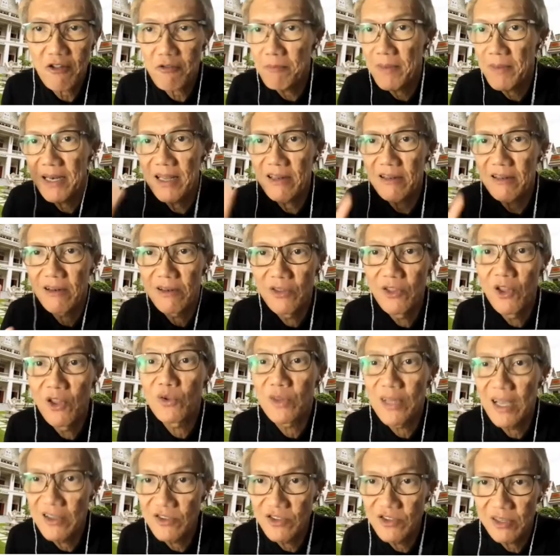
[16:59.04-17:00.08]
many
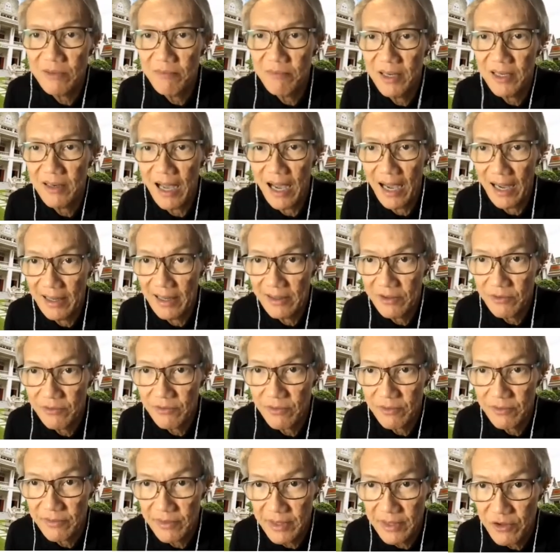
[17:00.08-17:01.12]
notation, but I
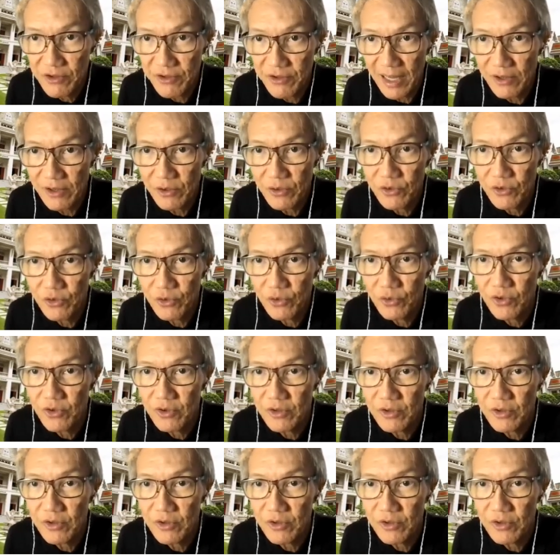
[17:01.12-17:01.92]
decide to choose